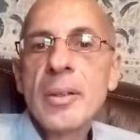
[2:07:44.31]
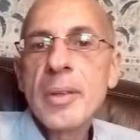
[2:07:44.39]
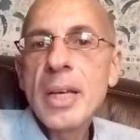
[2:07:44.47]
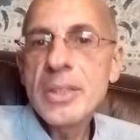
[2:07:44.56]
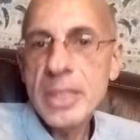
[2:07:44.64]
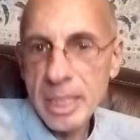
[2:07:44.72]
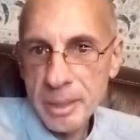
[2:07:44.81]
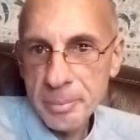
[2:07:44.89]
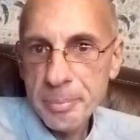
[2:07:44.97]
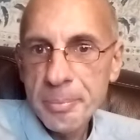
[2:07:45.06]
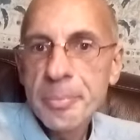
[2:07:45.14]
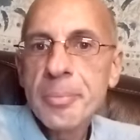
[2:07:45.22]
Thanks again.
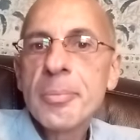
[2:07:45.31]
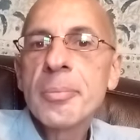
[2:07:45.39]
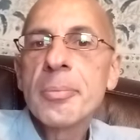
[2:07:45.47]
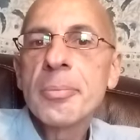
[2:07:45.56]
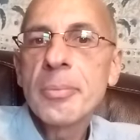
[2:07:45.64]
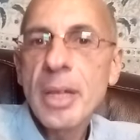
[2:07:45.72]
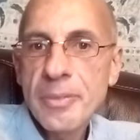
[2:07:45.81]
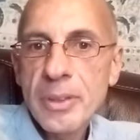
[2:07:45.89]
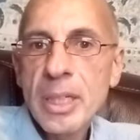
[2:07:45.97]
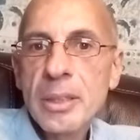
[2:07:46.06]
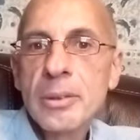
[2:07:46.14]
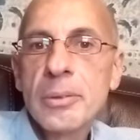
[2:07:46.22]
Bye for
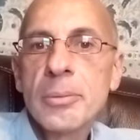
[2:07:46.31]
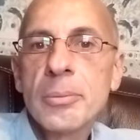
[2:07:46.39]
now.